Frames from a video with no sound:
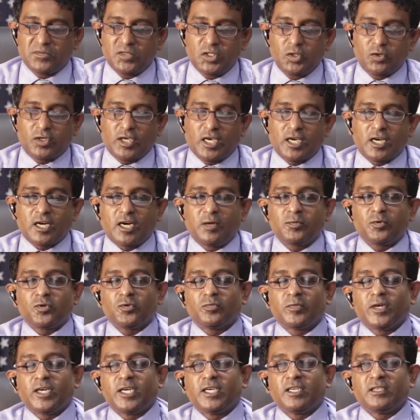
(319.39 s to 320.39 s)
you can come to
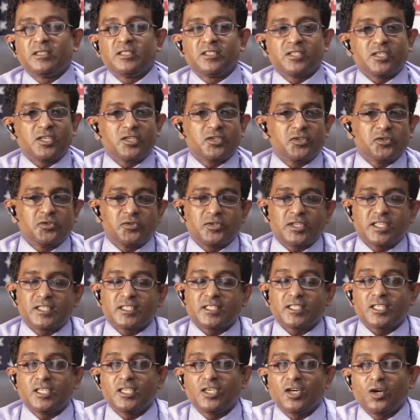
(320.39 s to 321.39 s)
my institute and
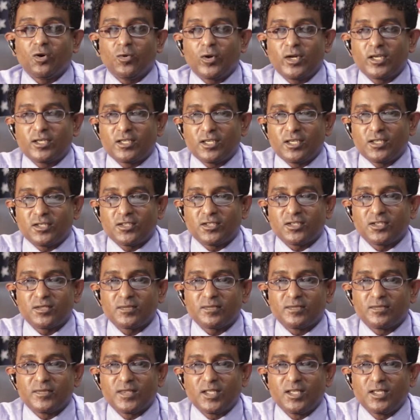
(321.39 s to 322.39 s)
see how I teach.
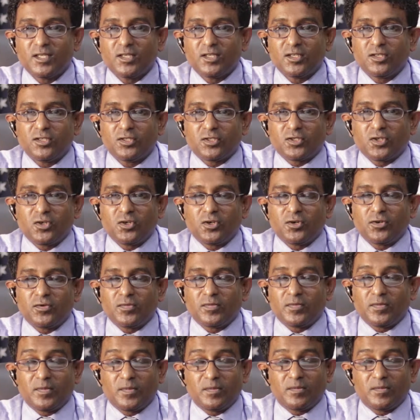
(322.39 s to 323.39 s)
So